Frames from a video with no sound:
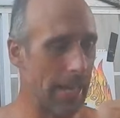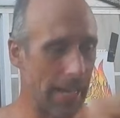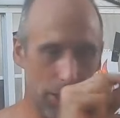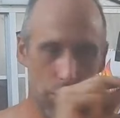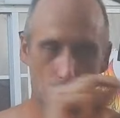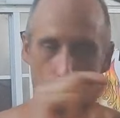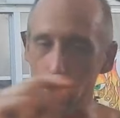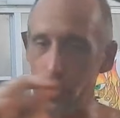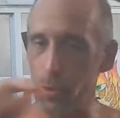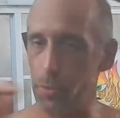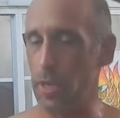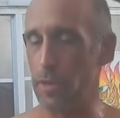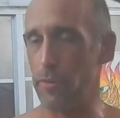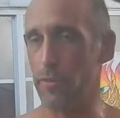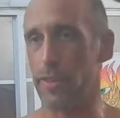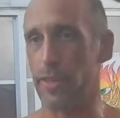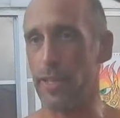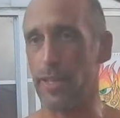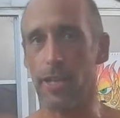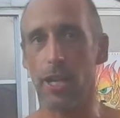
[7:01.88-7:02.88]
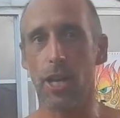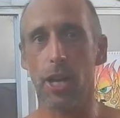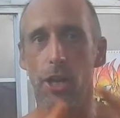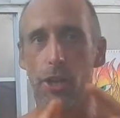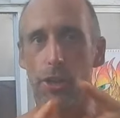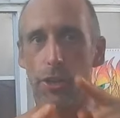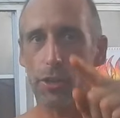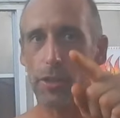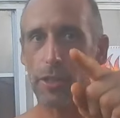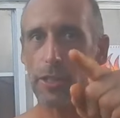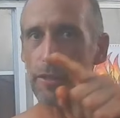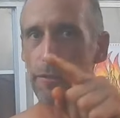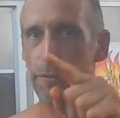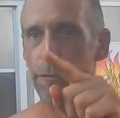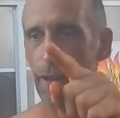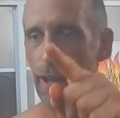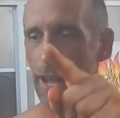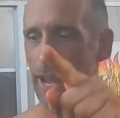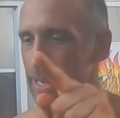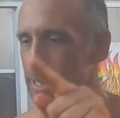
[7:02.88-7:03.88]
and go through everything, you're going to
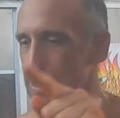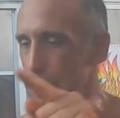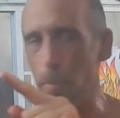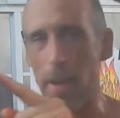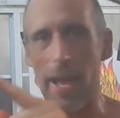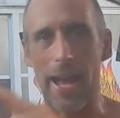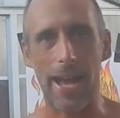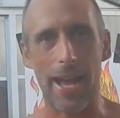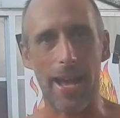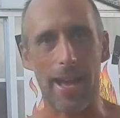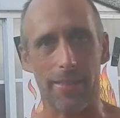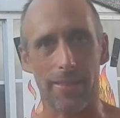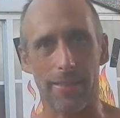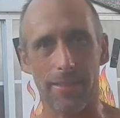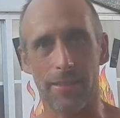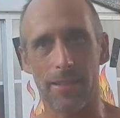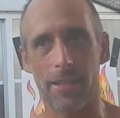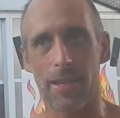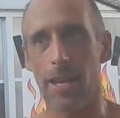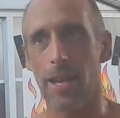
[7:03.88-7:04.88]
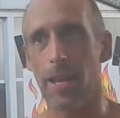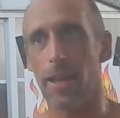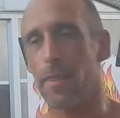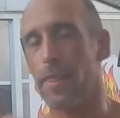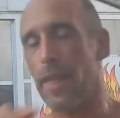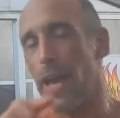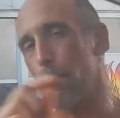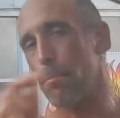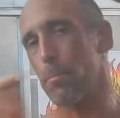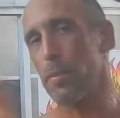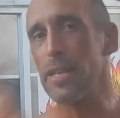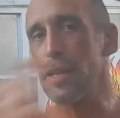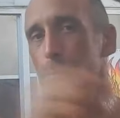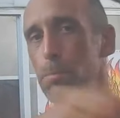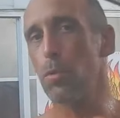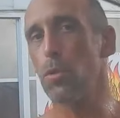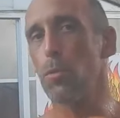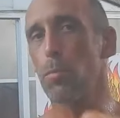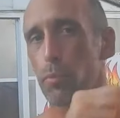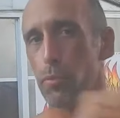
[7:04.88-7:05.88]
find paths that
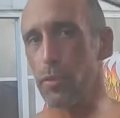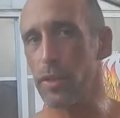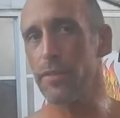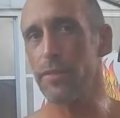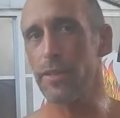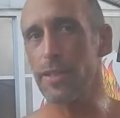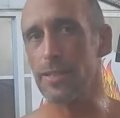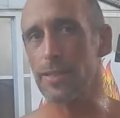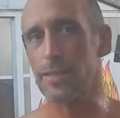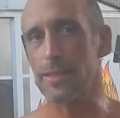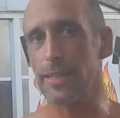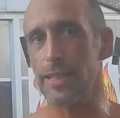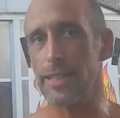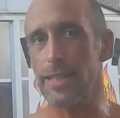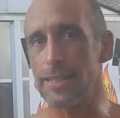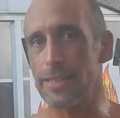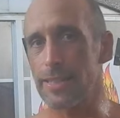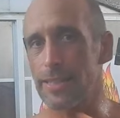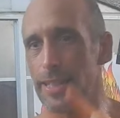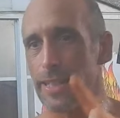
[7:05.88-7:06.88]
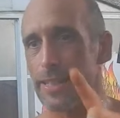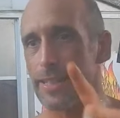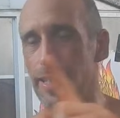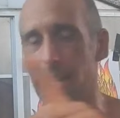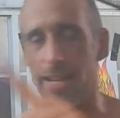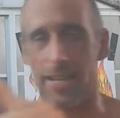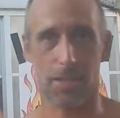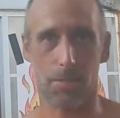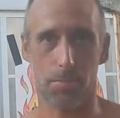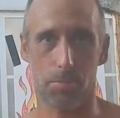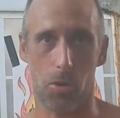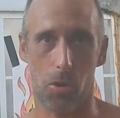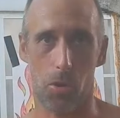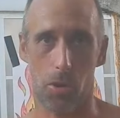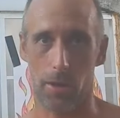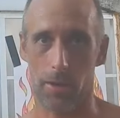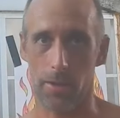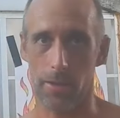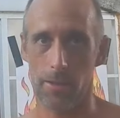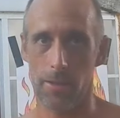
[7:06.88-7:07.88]
people previously didn't
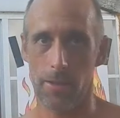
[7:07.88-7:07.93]
explore.